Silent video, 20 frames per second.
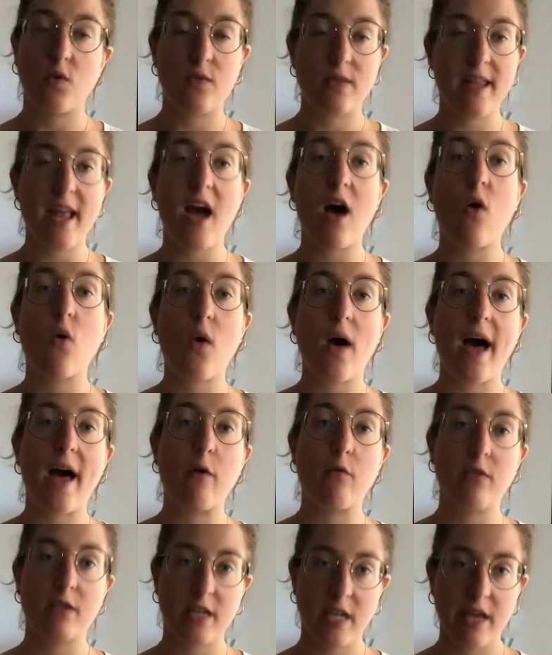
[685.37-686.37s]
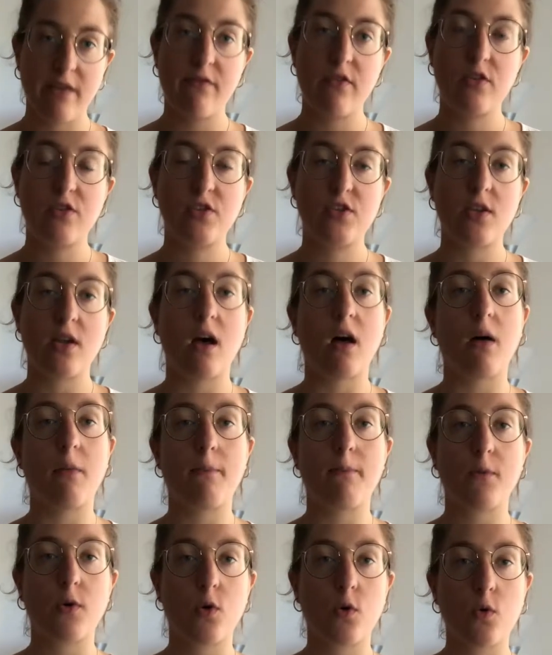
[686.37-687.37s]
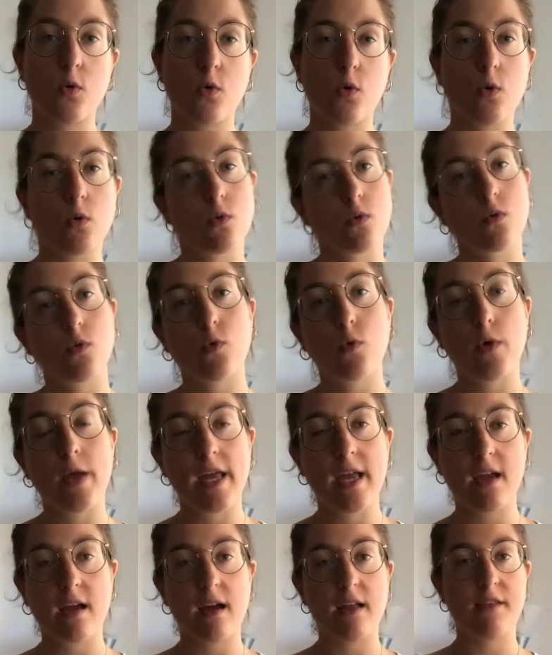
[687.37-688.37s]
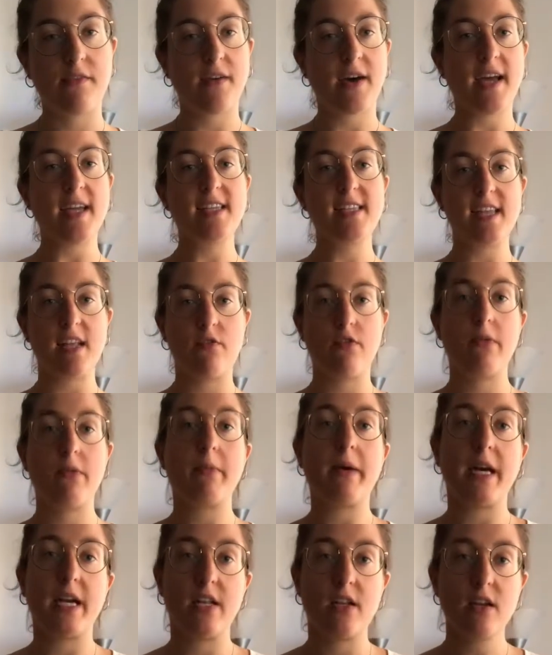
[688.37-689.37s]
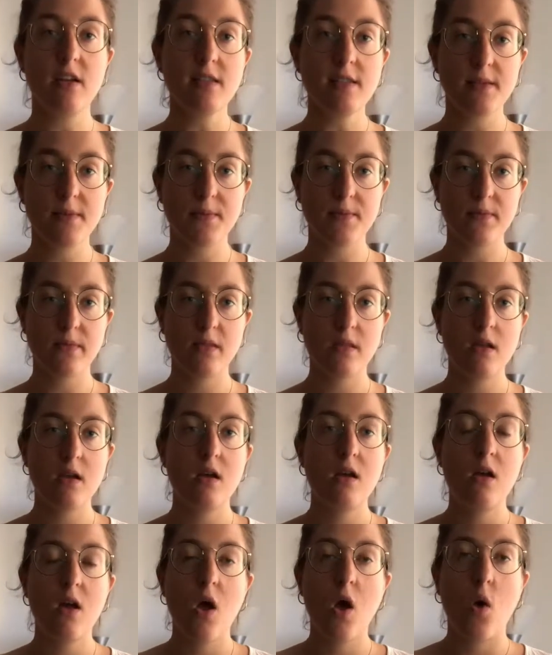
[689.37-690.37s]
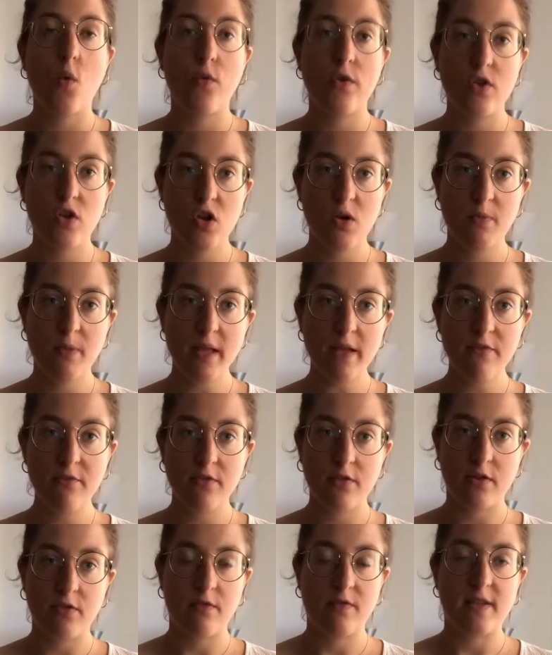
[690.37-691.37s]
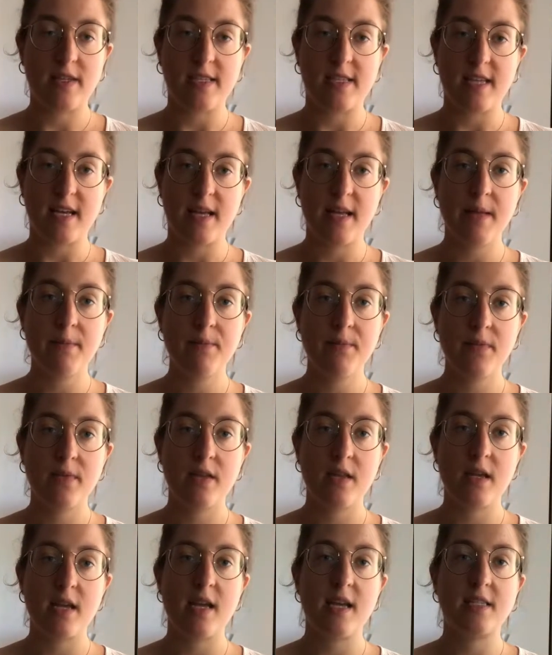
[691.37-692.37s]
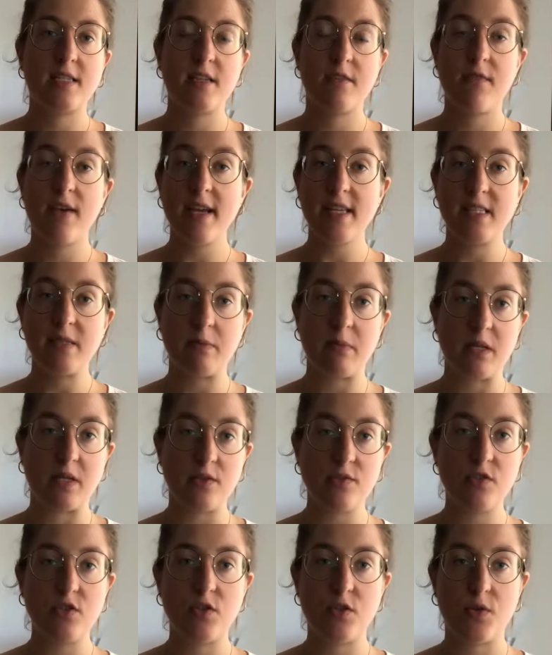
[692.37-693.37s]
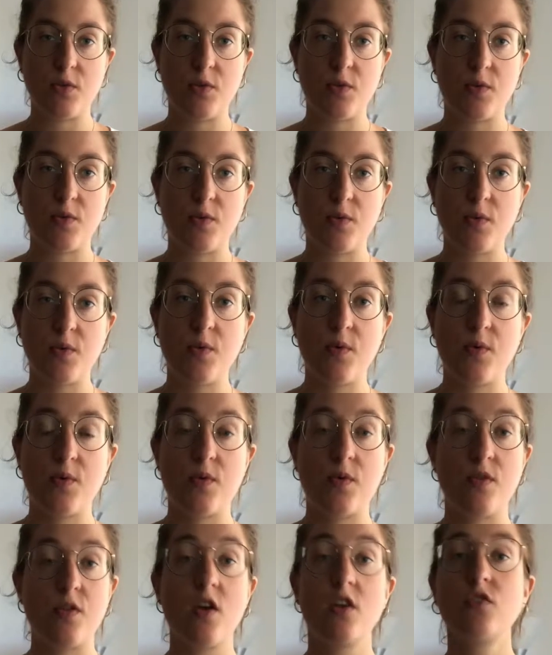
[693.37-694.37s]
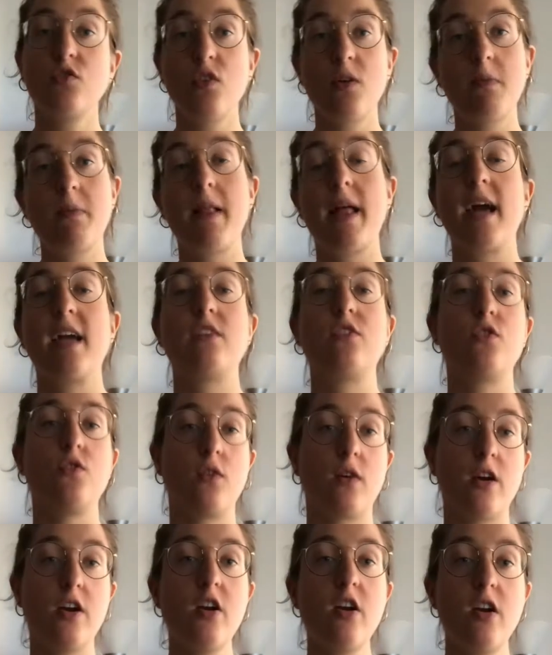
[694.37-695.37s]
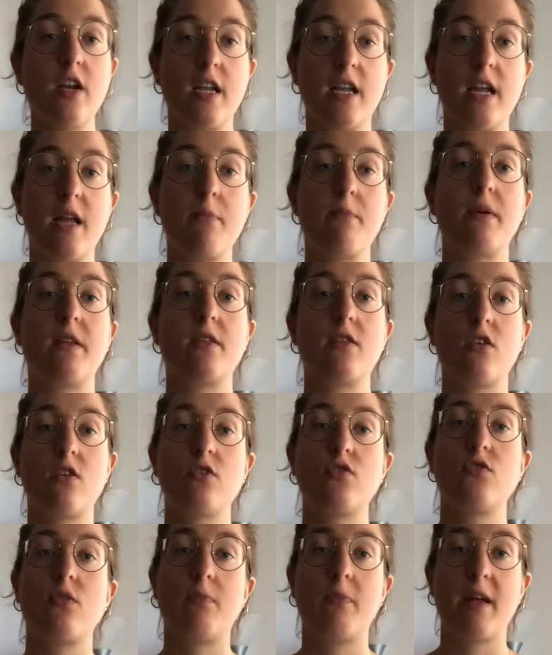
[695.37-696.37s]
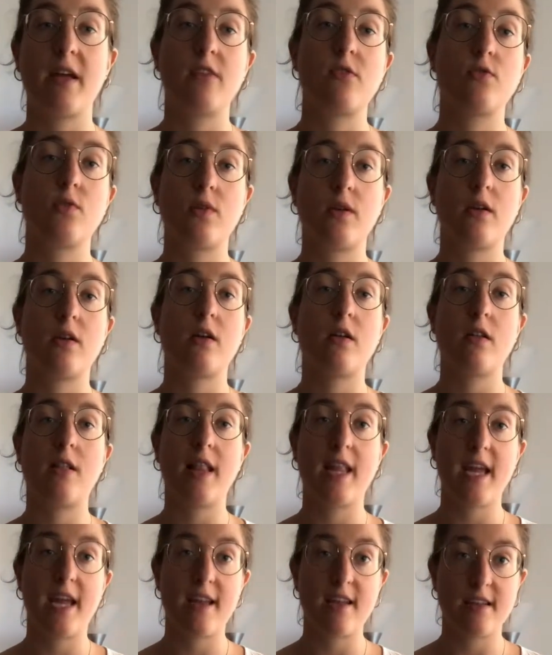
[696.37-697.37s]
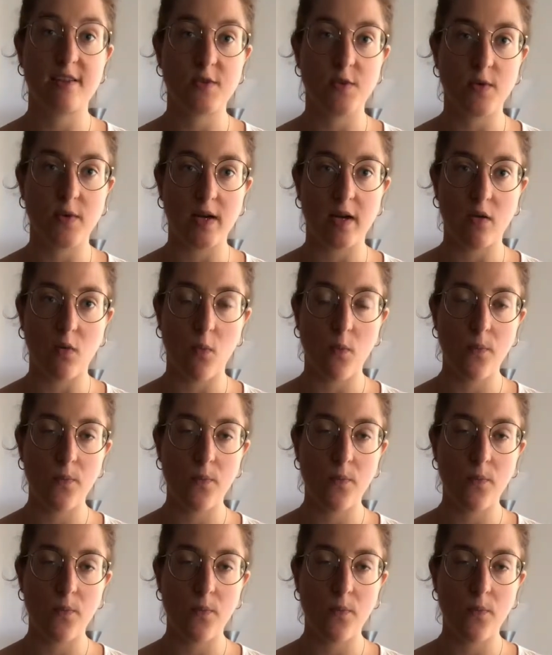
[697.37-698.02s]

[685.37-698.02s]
Now I will give you some quick advice and reminders. When you apply for your visa, it's advisable to not to apply too early, but not to apply too late as well.